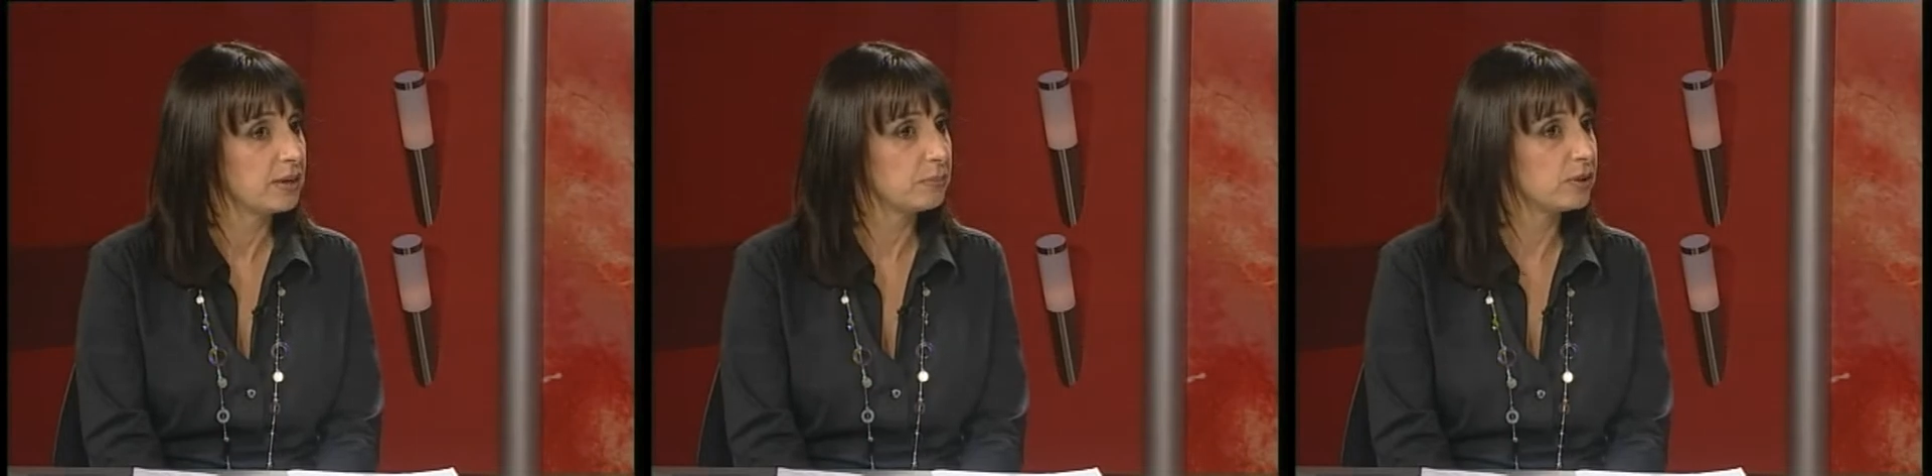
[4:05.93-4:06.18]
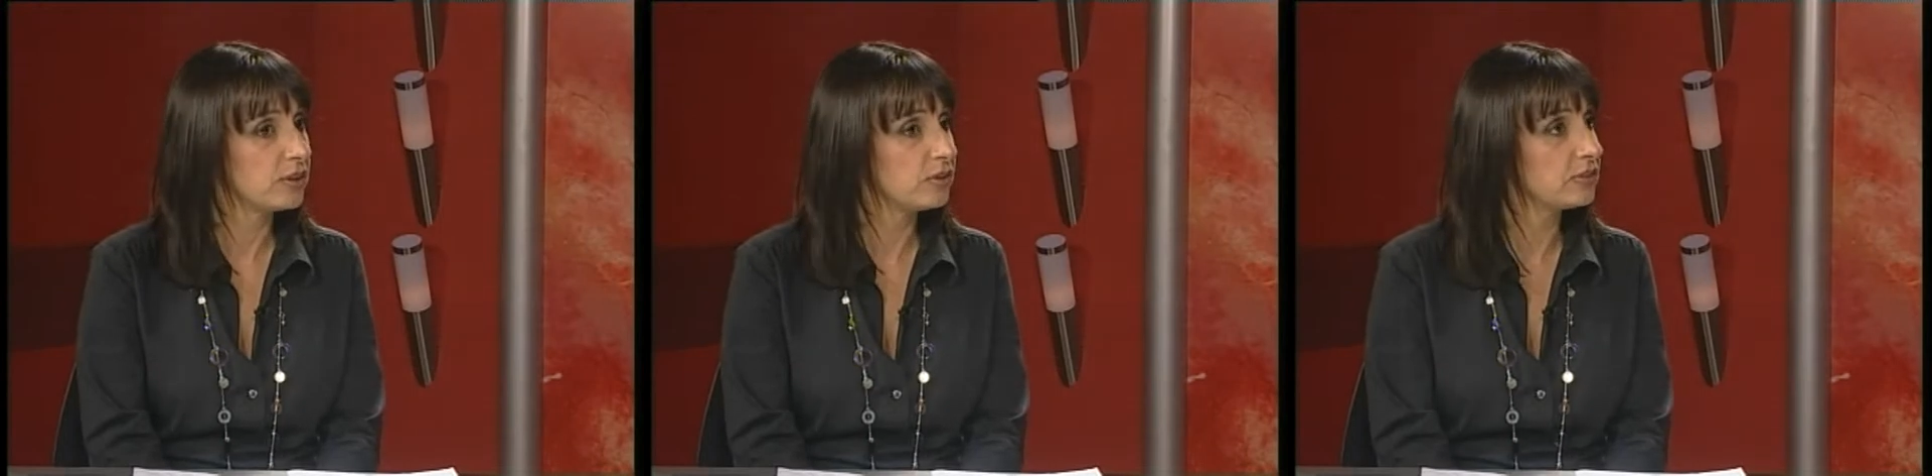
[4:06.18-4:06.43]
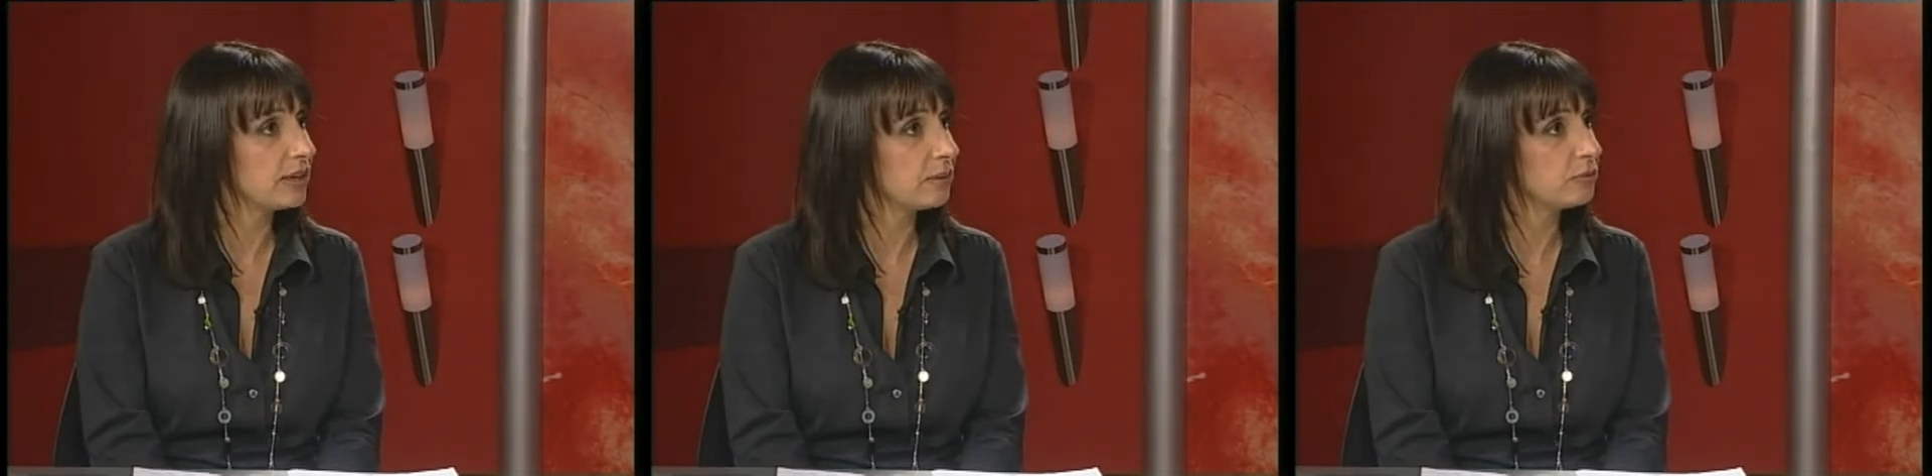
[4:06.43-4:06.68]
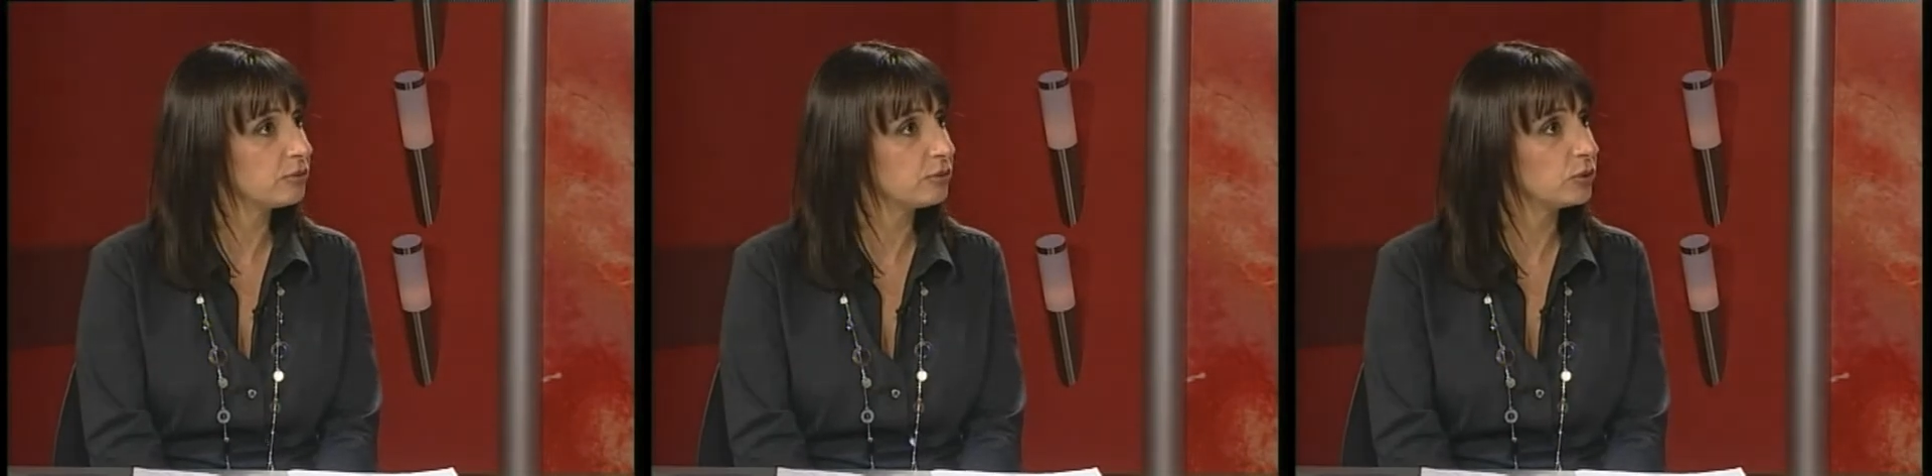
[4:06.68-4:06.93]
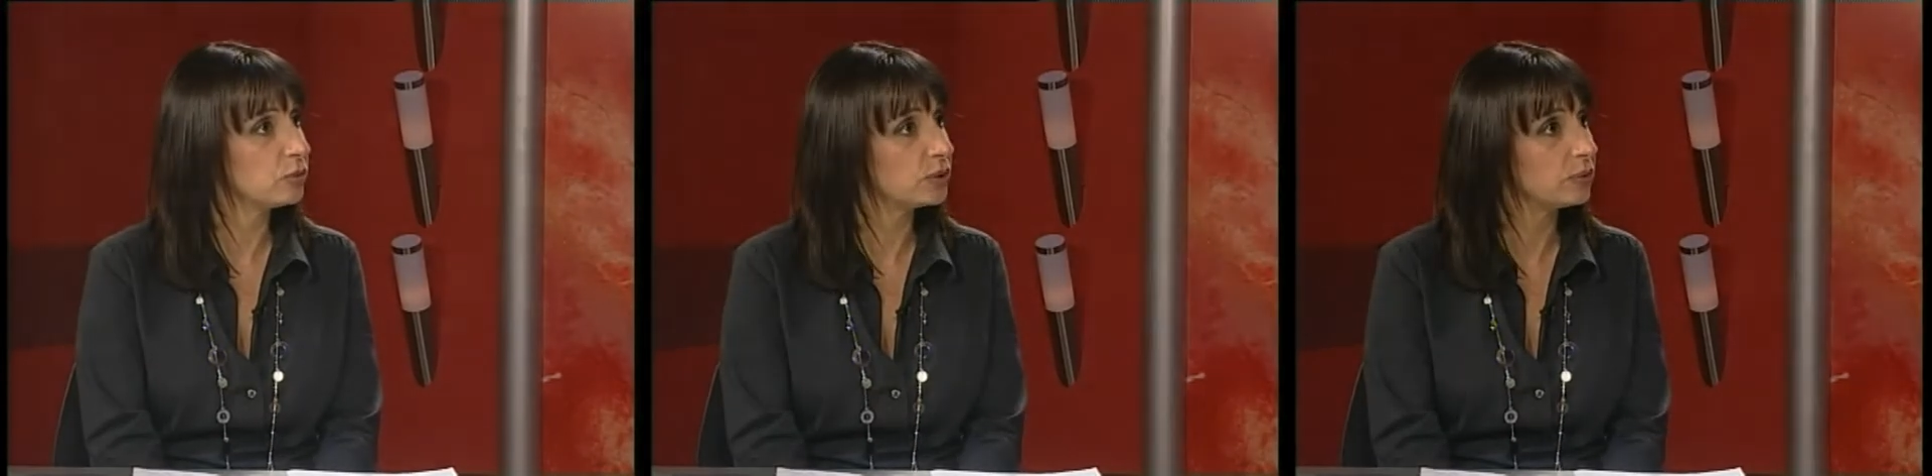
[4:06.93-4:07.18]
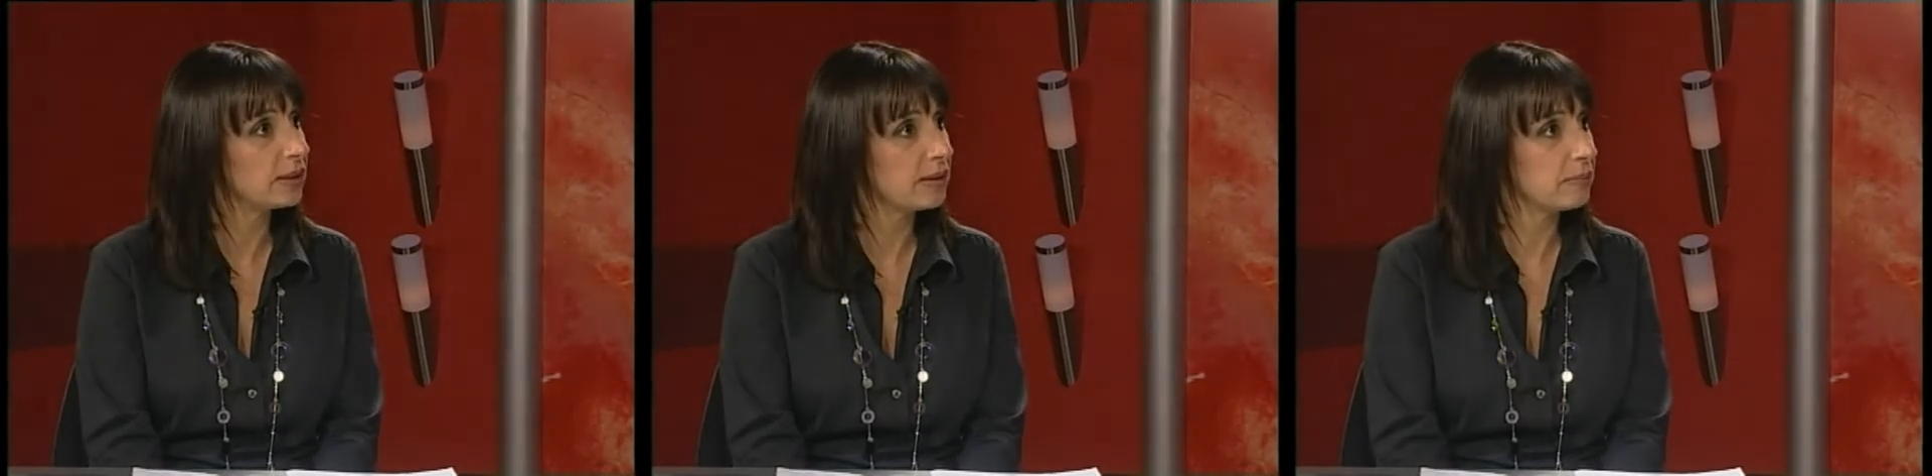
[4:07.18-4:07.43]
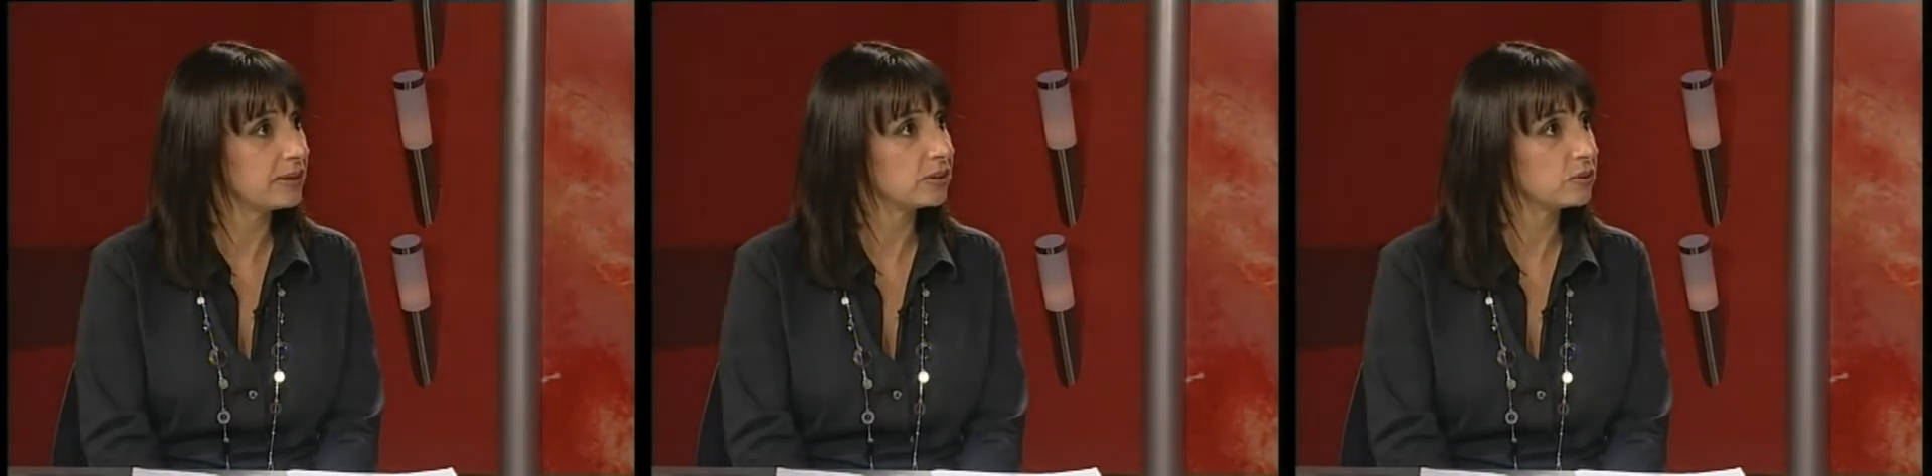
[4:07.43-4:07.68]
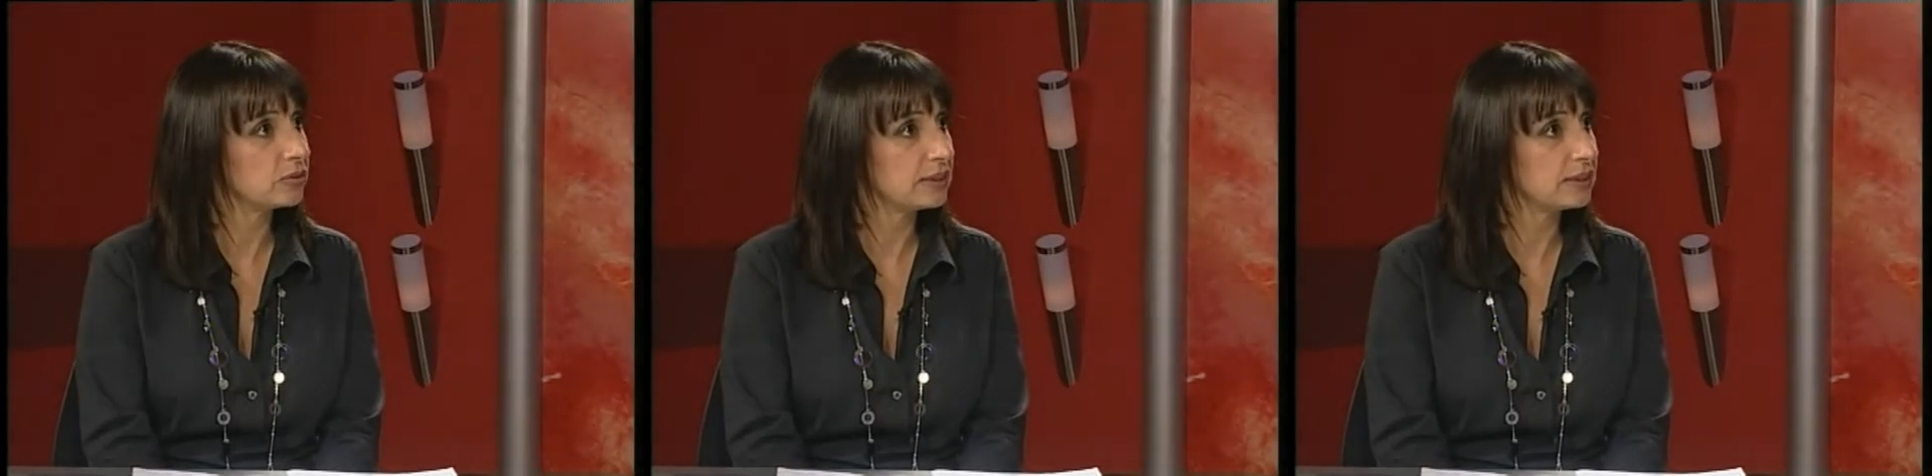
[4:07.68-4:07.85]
put those names forward with their medical